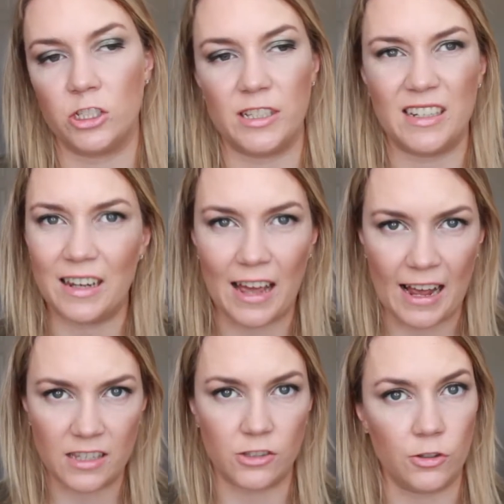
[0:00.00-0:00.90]
Did it
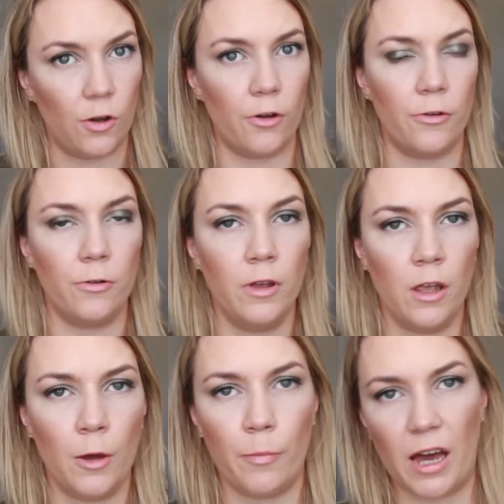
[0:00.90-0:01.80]
last? No,
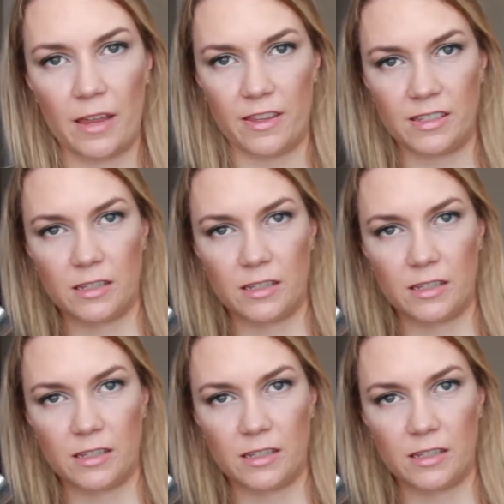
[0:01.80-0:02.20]
but this